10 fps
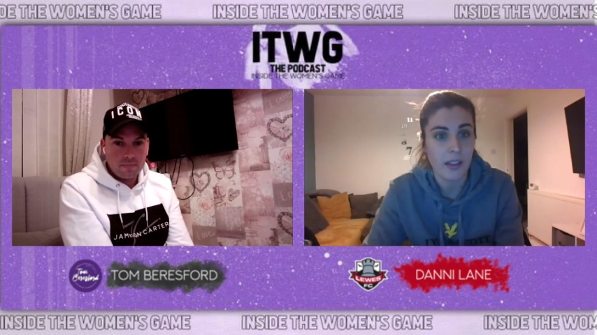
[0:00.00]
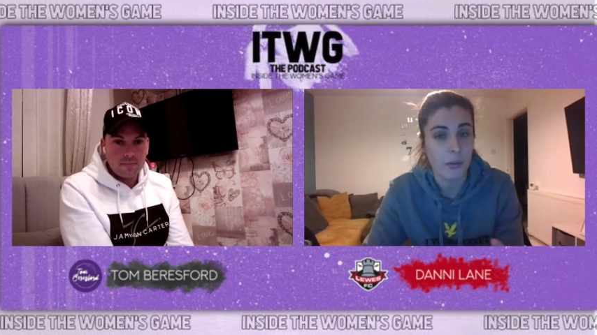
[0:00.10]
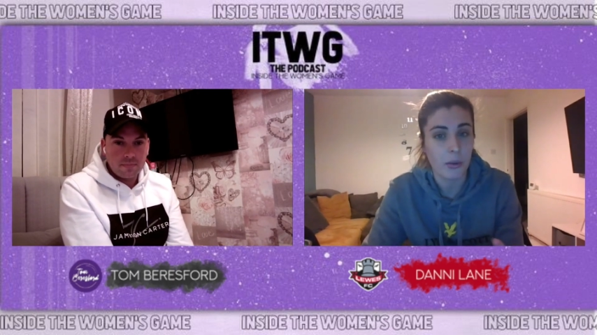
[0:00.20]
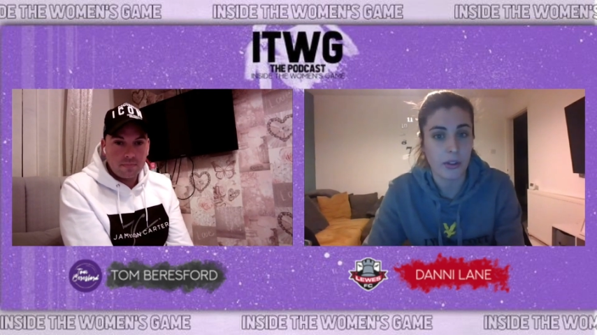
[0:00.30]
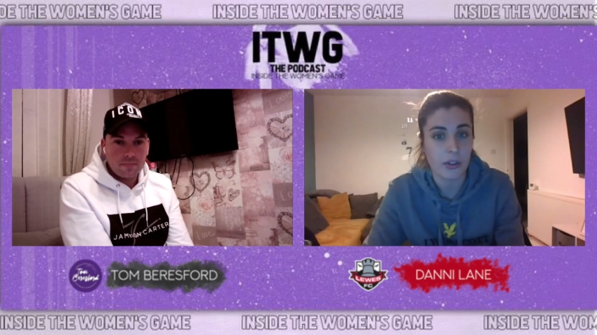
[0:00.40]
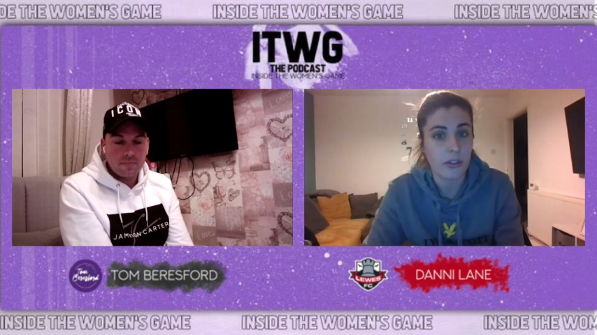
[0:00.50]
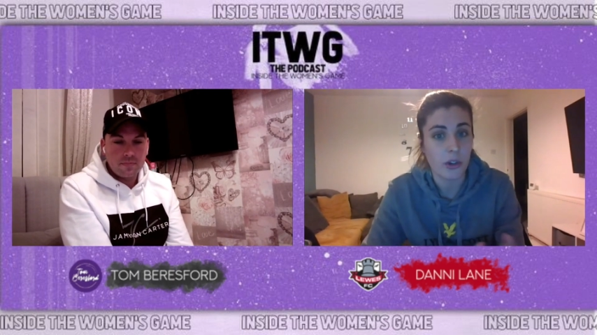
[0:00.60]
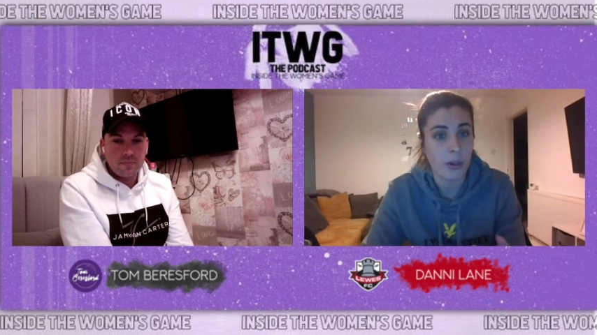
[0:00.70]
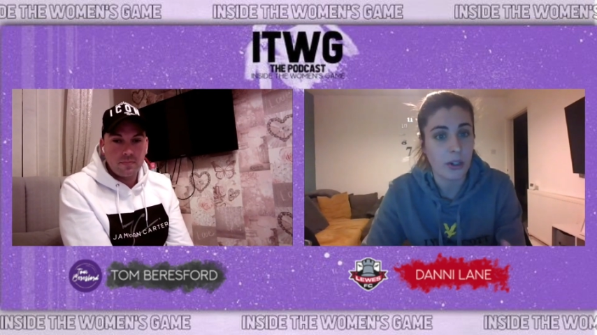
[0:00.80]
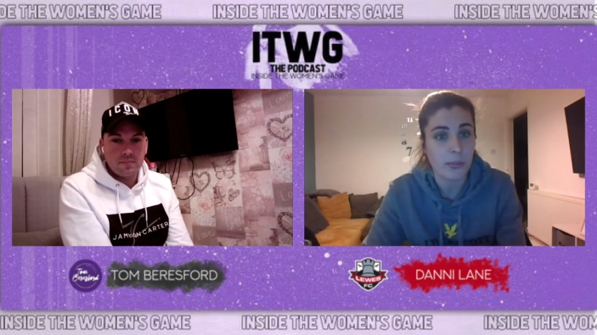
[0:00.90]
Speaker 1: there wasn't
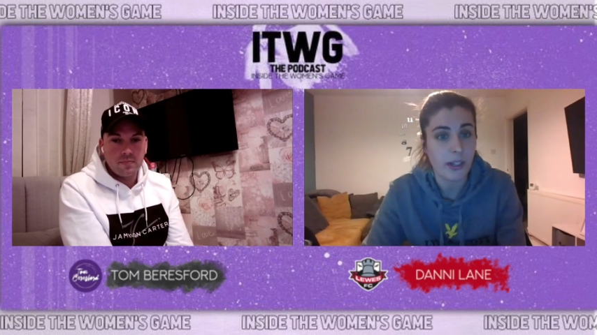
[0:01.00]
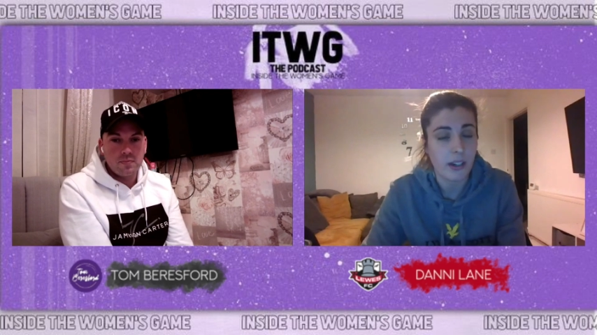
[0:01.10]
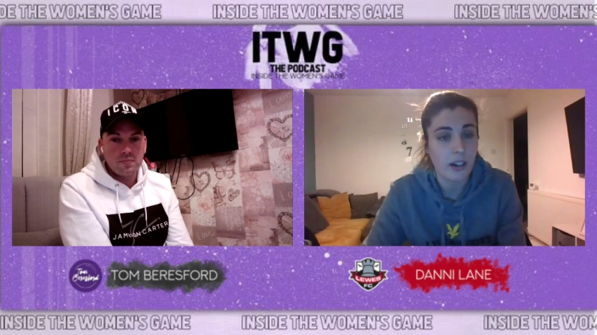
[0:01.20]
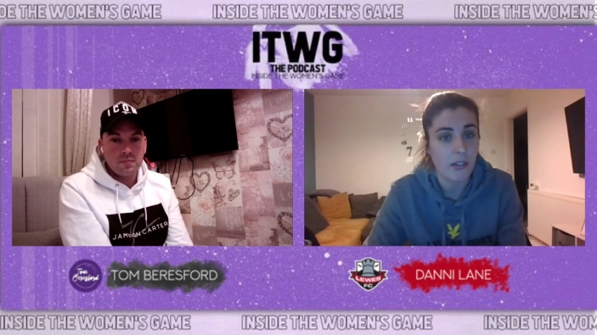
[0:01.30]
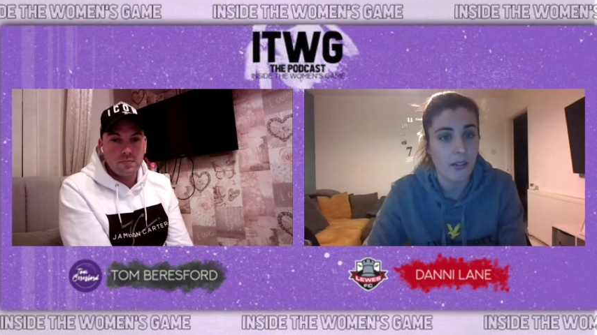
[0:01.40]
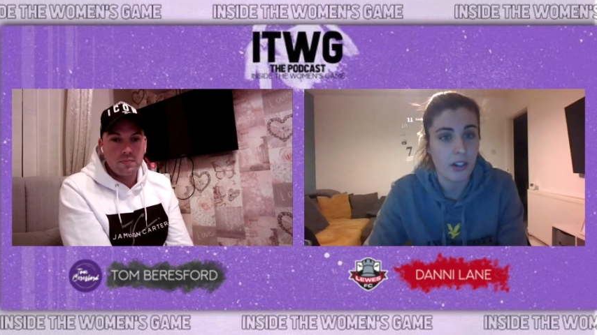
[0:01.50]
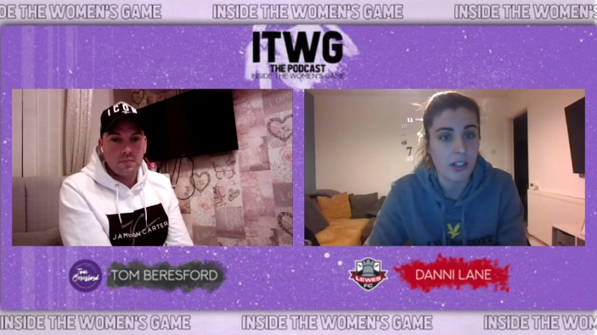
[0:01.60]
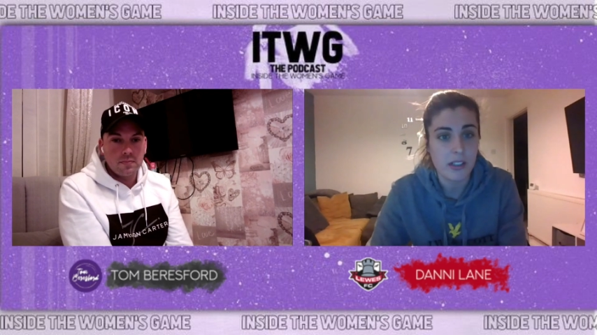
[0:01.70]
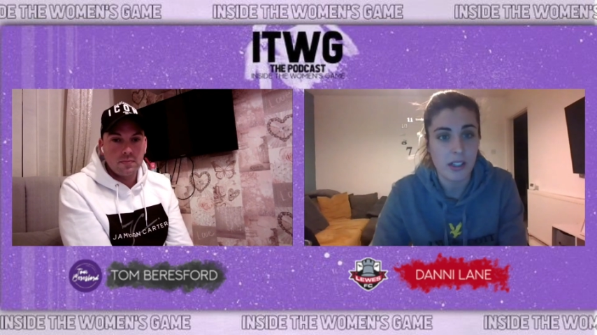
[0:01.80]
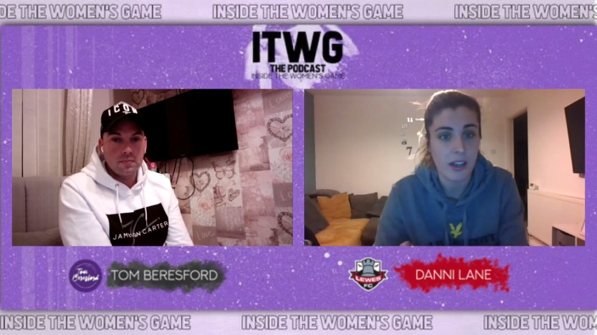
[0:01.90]
too much media coverage.